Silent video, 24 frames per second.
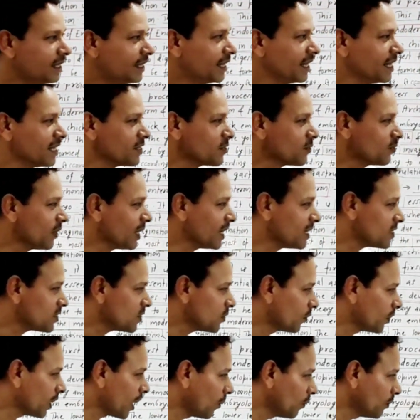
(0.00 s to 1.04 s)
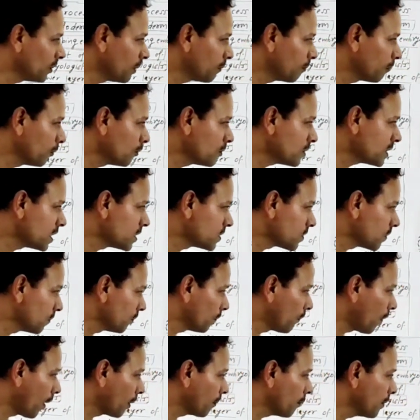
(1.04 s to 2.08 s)
Dear students, note down the process
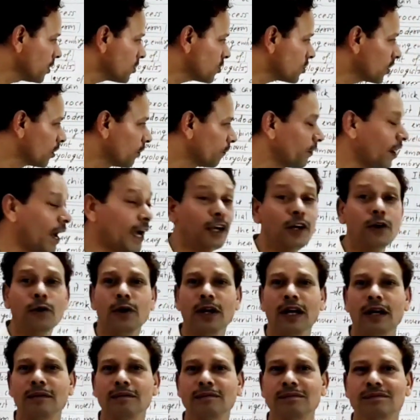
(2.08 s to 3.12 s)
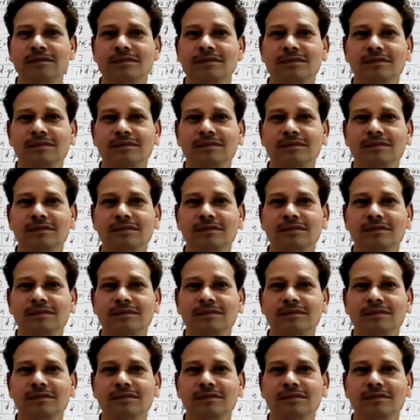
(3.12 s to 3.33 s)
of formation of endoderm.